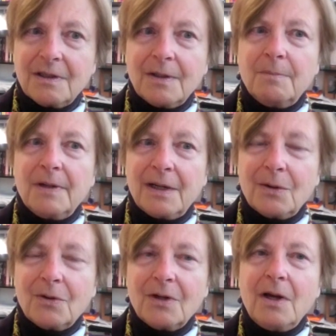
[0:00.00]

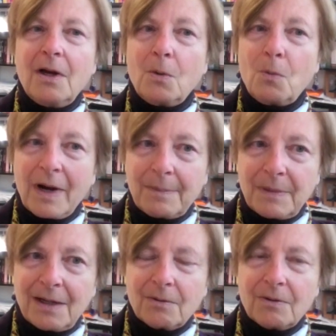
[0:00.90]
about a
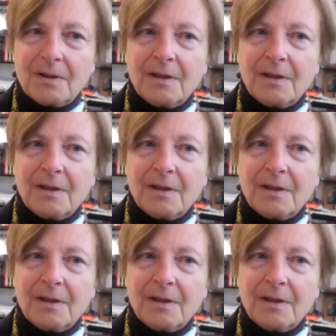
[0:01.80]
wipeout.